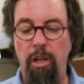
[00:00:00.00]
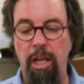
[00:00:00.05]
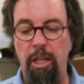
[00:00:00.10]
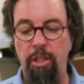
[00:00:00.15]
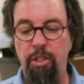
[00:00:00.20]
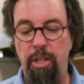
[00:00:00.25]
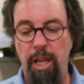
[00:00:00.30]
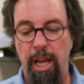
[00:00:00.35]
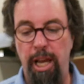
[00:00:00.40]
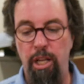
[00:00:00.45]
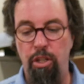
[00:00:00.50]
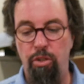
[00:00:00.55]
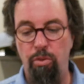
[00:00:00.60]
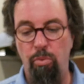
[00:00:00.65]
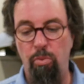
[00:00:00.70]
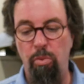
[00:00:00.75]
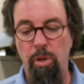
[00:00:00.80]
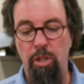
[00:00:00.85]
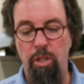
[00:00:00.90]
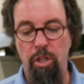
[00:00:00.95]
the next stage,
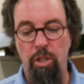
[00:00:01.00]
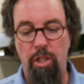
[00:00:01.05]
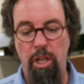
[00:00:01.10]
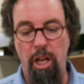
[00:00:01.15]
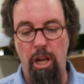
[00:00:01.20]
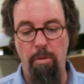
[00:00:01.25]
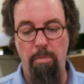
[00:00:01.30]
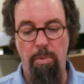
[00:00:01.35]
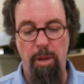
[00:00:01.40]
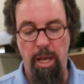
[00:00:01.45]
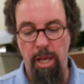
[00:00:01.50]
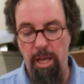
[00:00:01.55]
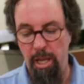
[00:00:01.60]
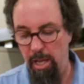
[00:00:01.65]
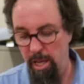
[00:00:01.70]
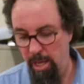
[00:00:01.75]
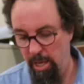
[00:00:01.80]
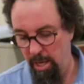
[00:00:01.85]
which is going to be